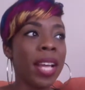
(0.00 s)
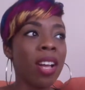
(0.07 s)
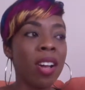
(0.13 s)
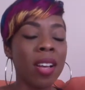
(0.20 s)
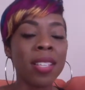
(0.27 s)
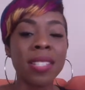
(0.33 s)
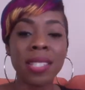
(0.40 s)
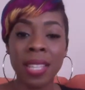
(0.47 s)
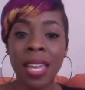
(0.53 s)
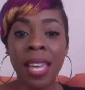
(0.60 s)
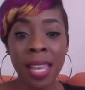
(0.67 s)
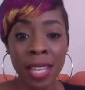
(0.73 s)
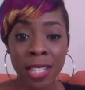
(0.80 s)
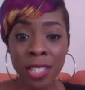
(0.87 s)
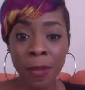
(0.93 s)
I got on
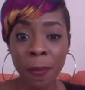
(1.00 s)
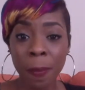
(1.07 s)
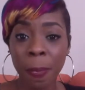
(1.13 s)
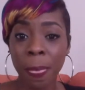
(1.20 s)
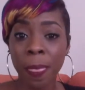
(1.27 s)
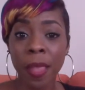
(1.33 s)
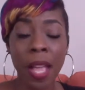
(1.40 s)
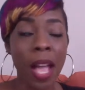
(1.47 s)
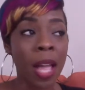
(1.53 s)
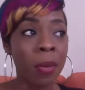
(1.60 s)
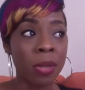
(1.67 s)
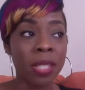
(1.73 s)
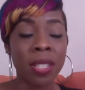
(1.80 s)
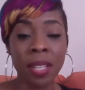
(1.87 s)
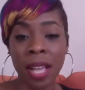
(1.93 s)
stage, I
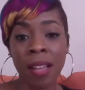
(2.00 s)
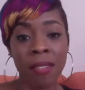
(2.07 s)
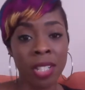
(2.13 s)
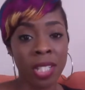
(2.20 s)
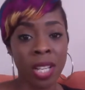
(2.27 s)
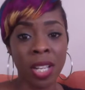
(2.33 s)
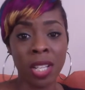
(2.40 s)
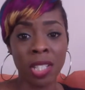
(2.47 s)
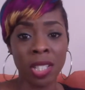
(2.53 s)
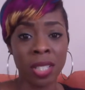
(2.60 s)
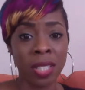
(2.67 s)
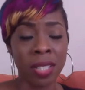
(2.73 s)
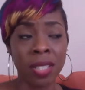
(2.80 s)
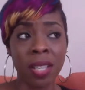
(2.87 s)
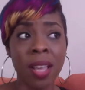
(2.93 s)
was still having
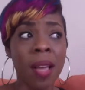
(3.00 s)
challenges.